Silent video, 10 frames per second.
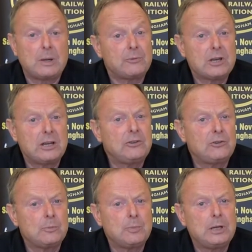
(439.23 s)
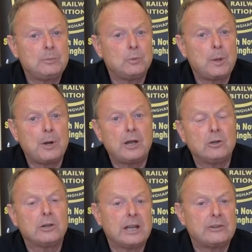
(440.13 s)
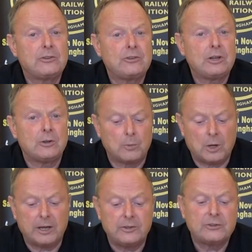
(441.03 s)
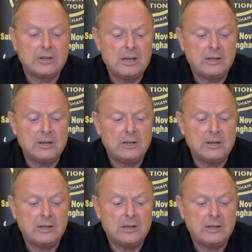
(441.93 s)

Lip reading: perhaps getting to some people we might not get to see otherwise.